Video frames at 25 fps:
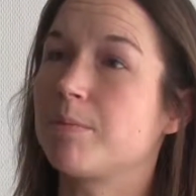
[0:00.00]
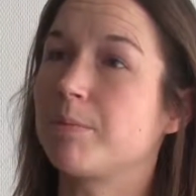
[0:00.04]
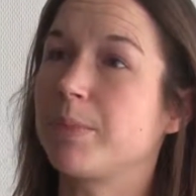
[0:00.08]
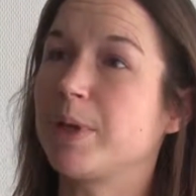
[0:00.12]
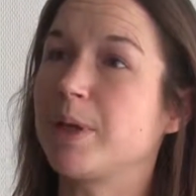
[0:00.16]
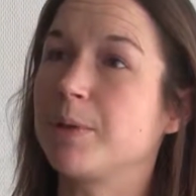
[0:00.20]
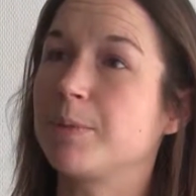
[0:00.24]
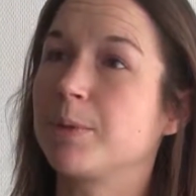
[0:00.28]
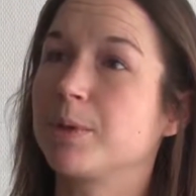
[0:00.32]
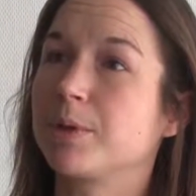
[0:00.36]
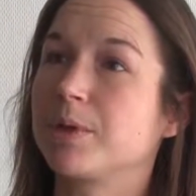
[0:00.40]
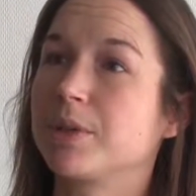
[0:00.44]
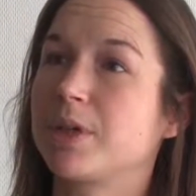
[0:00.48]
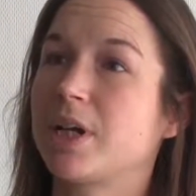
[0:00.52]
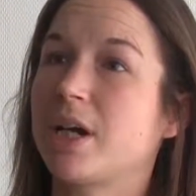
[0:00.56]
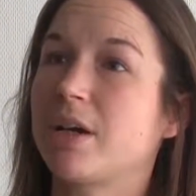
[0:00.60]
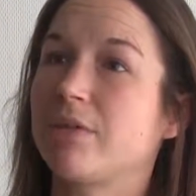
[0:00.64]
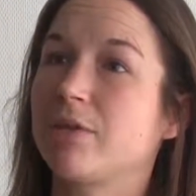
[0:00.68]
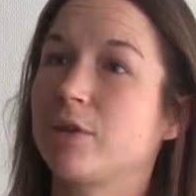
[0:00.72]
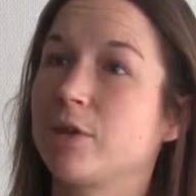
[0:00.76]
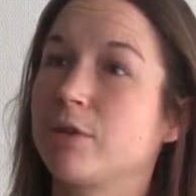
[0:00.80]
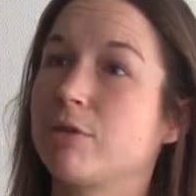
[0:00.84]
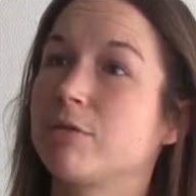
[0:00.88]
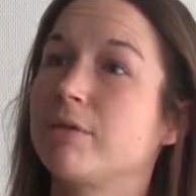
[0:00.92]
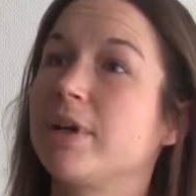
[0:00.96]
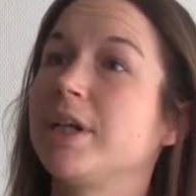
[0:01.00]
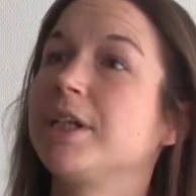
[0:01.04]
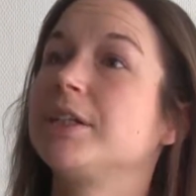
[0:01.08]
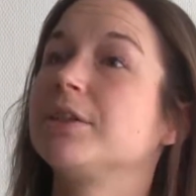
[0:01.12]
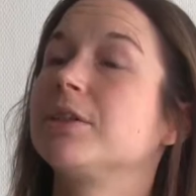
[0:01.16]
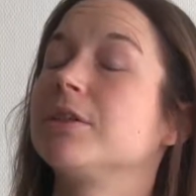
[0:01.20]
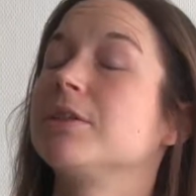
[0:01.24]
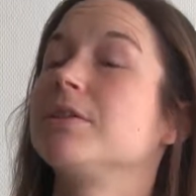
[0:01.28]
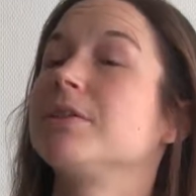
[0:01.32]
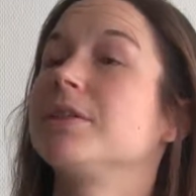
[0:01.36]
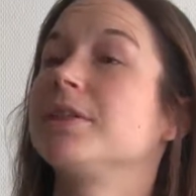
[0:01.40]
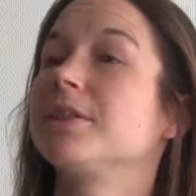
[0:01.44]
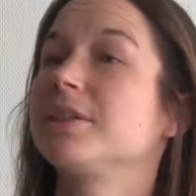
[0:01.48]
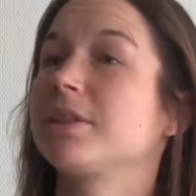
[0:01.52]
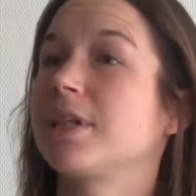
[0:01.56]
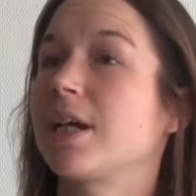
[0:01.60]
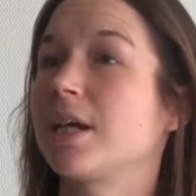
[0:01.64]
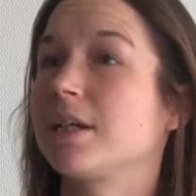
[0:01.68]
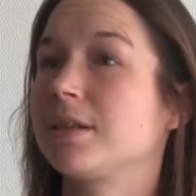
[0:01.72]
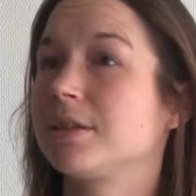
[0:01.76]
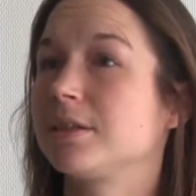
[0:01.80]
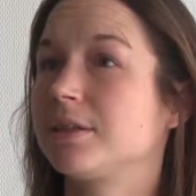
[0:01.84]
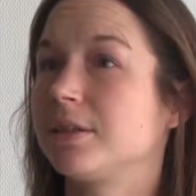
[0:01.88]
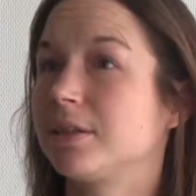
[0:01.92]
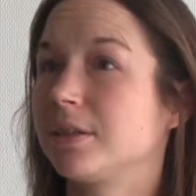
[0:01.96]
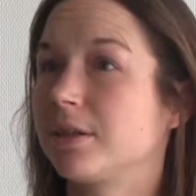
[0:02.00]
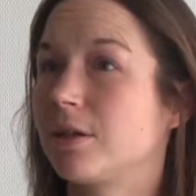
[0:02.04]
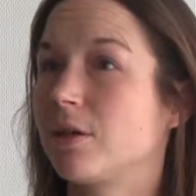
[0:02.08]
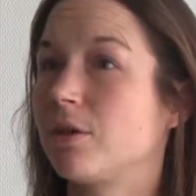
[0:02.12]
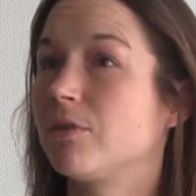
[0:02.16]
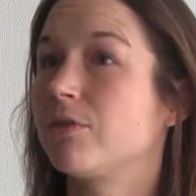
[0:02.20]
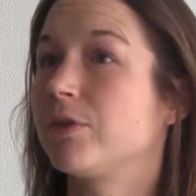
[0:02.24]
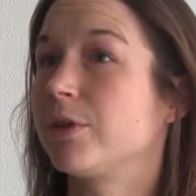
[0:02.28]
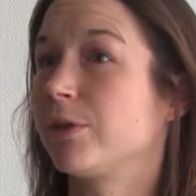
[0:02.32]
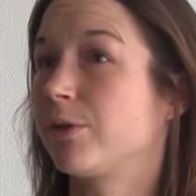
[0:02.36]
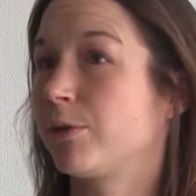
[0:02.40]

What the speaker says: people could have a greater understanding of